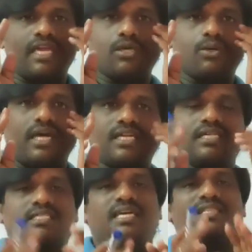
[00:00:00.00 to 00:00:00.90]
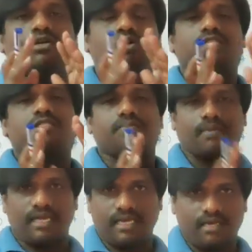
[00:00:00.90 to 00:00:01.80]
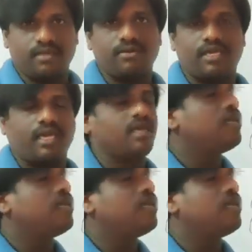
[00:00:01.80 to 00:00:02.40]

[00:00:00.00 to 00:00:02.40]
you understand the concept clear. Okay,